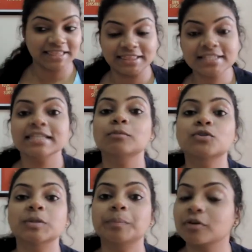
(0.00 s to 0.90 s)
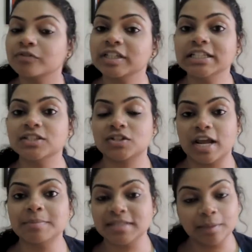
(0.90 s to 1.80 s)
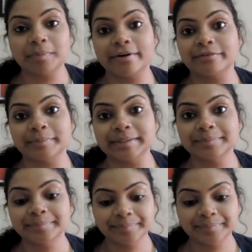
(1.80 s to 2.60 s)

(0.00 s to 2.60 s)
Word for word: And this emoji perfectly describes that part of me.